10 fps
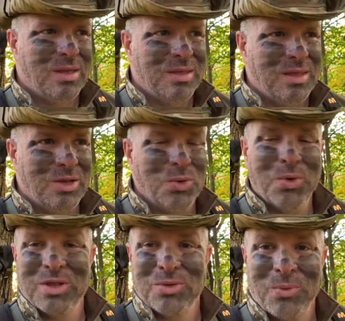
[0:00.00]
they do it
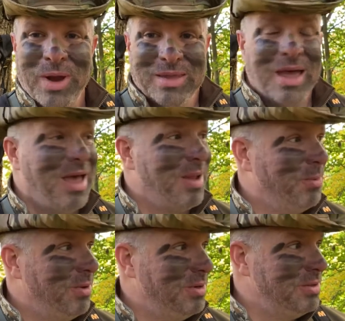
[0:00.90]
at the right time
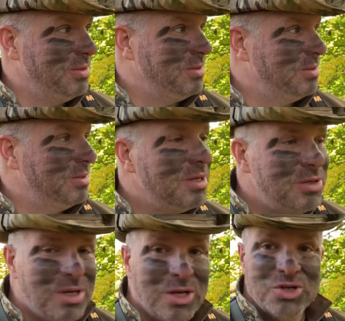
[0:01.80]
or it just,
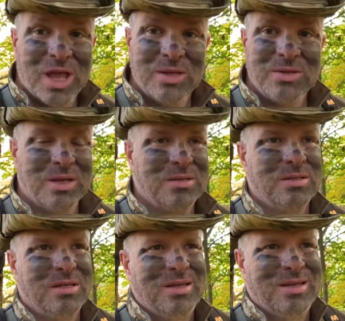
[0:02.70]
it shakes
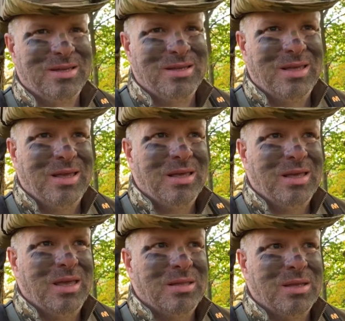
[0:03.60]

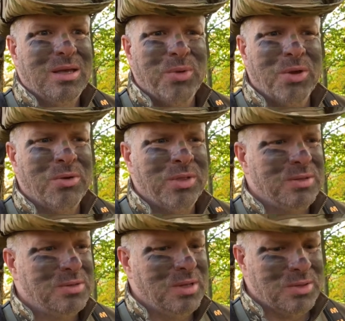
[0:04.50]
you. And, uh, but no,
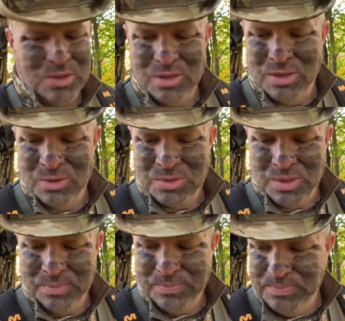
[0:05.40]
that's, that's good. There's,
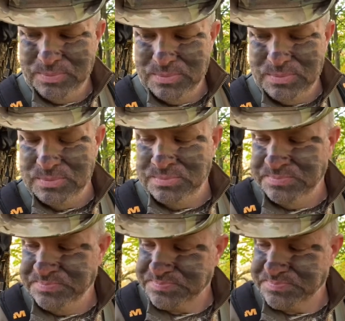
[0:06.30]
um,